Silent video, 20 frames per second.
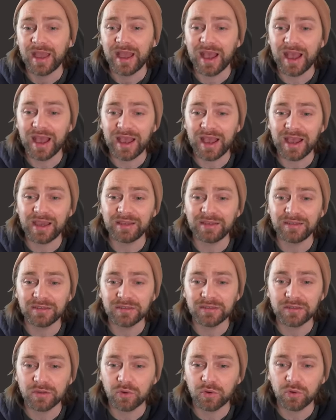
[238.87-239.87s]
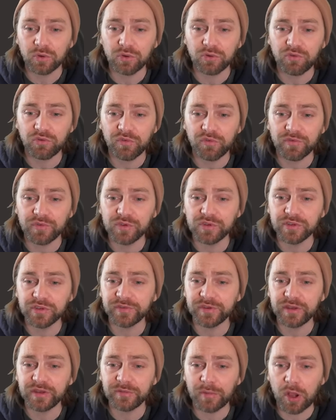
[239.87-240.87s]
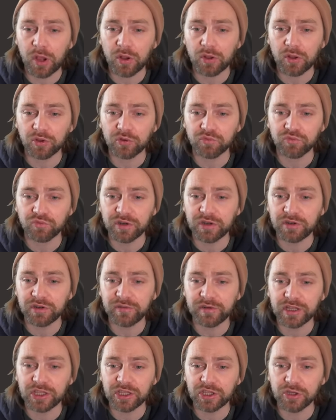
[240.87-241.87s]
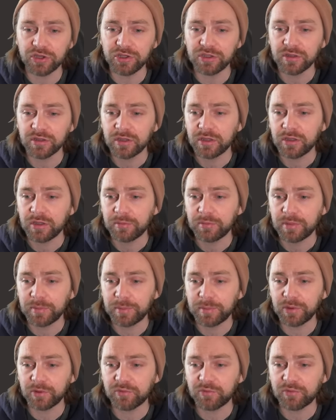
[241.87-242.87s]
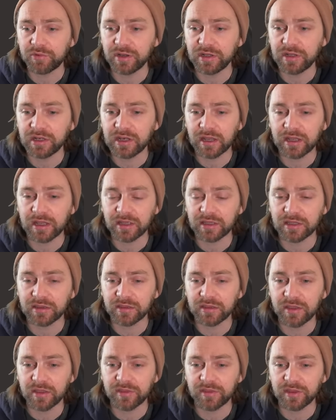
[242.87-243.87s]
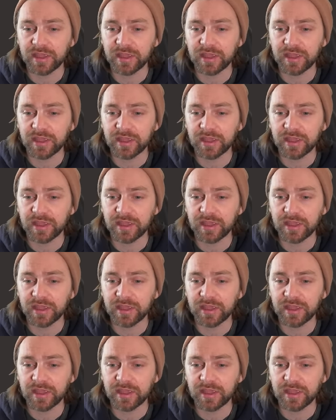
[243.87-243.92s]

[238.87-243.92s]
And all the reviews of it look really, really good. People are really liking the